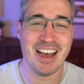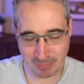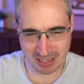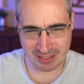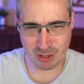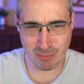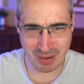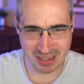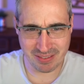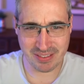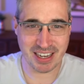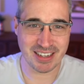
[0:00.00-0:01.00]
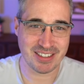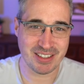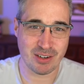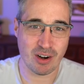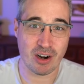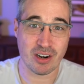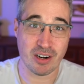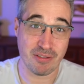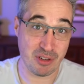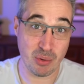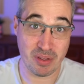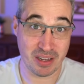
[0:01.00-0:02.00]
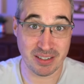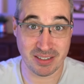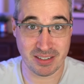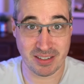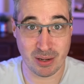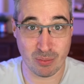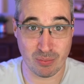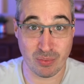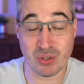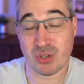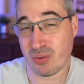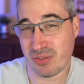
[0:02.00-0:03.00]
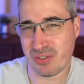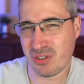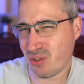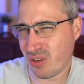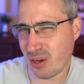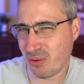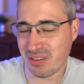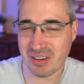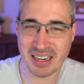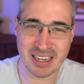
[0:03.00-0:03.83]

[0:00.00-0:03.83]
But as you might have guessed, there are a few things that sort of stood out,